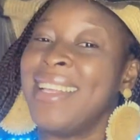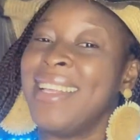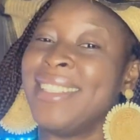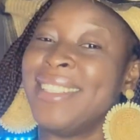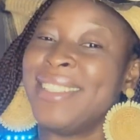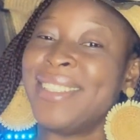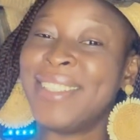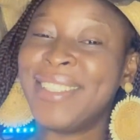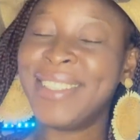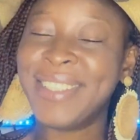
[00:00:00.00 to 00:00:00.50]

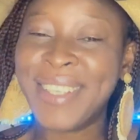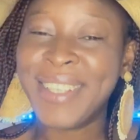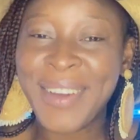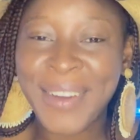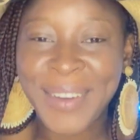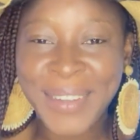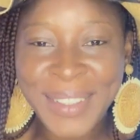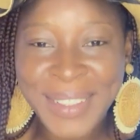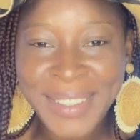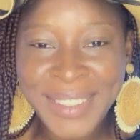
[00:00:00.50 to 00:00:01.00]

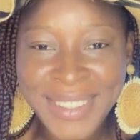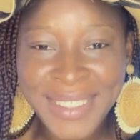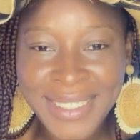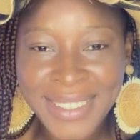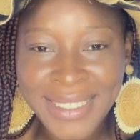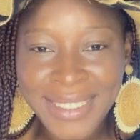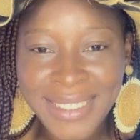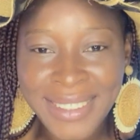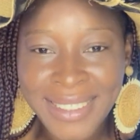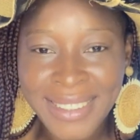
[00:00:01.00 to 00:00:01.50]
So,
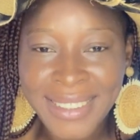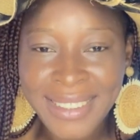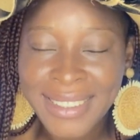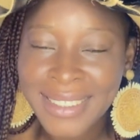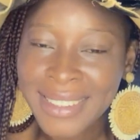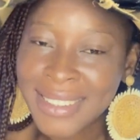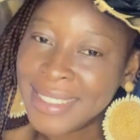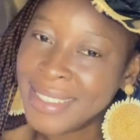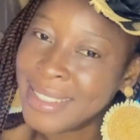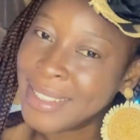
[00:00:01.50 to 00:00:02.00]

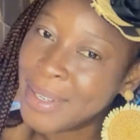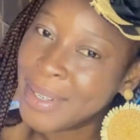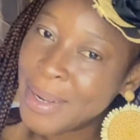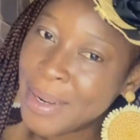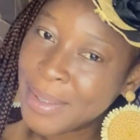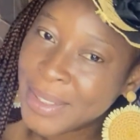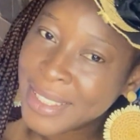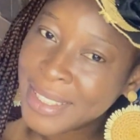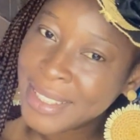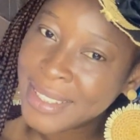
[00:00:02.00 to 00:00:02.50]
tell
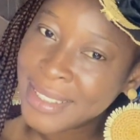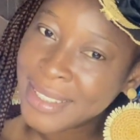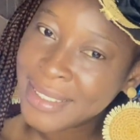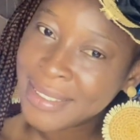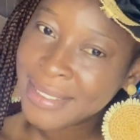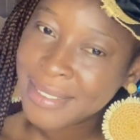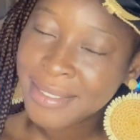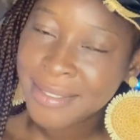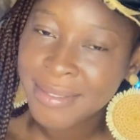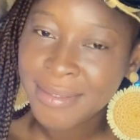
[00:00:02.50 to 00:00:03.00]
us,
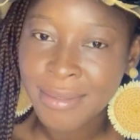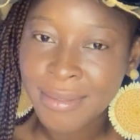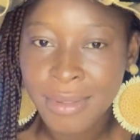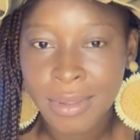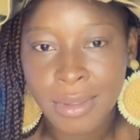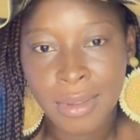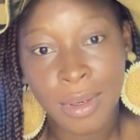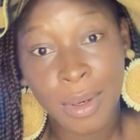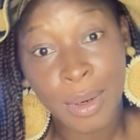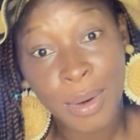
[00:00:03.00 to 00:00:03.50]

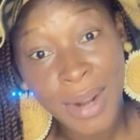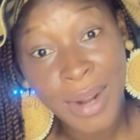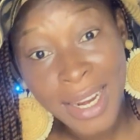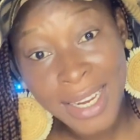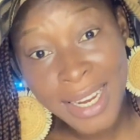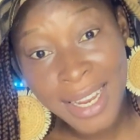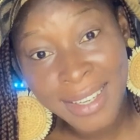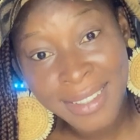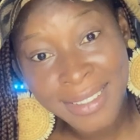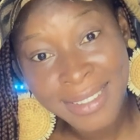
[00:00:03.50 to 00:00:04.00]
or
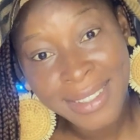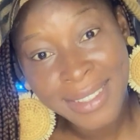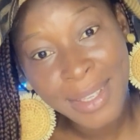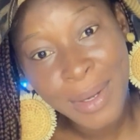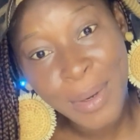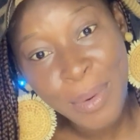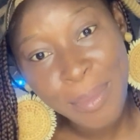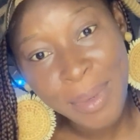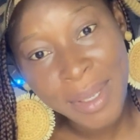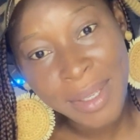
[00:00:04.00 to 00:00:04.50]
rather,
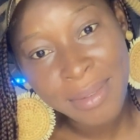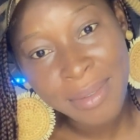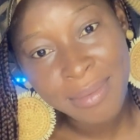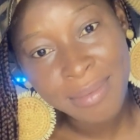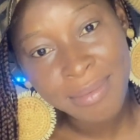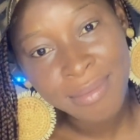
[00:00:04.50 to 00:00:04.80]
tell me,